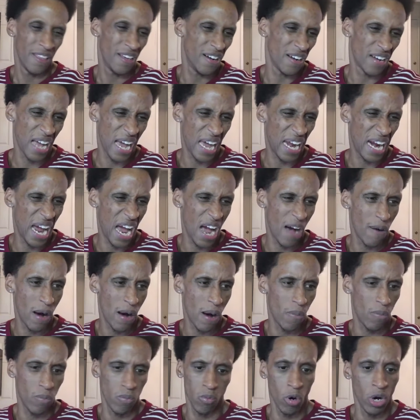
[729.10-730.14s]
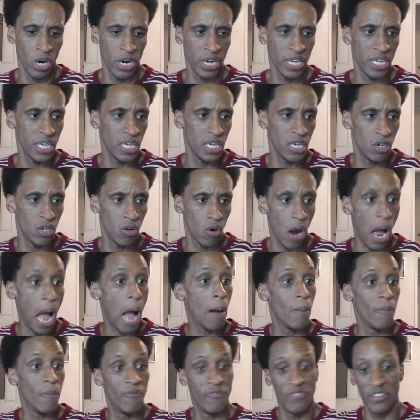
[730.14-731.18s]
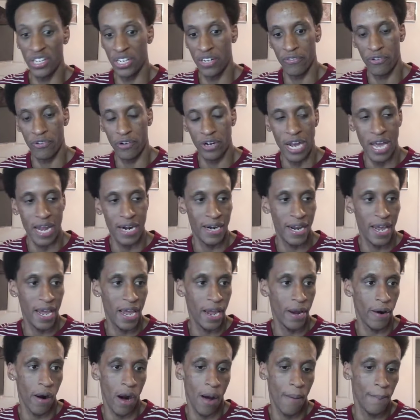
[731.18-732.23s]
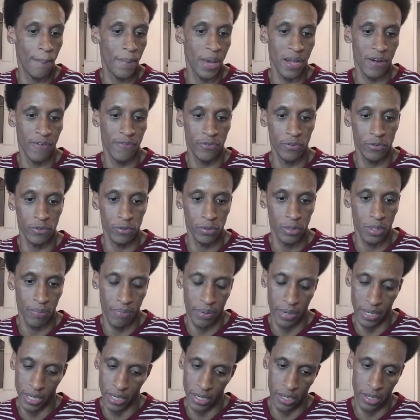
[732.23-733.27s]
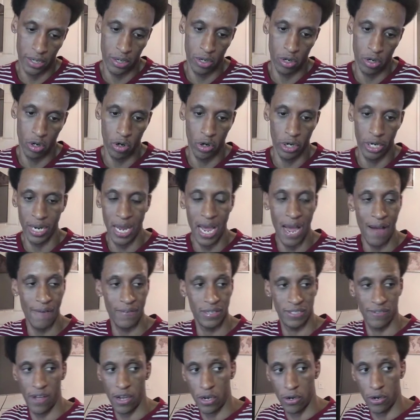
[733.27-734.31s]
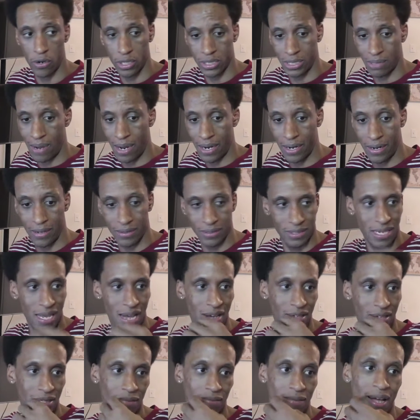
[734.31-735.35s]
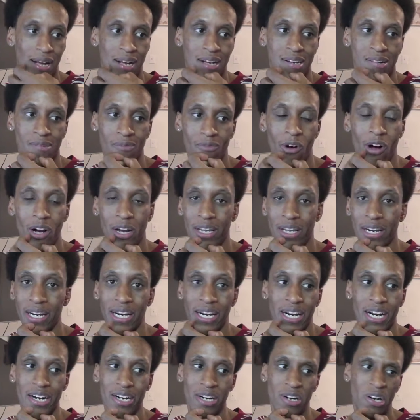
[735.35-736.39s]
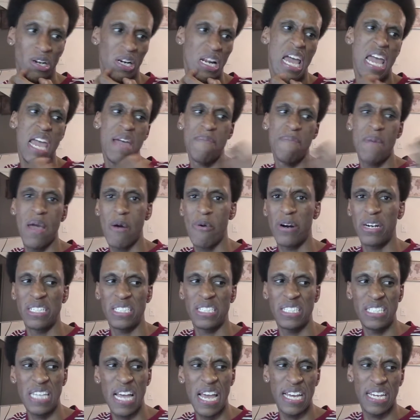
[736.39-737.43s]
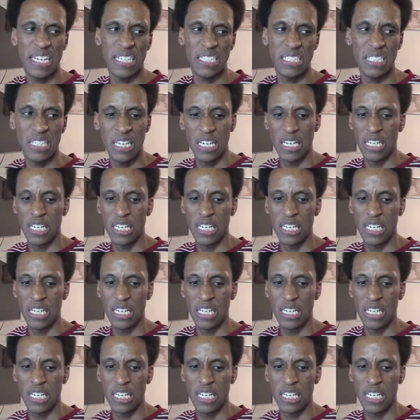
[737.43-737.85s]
kind of how I want to eat or how I'm feeling for that day, or I'll make food depending on it. Obviously, if I go to somebody else's house, I'm not walking in their door like, "Hey man, where the steak and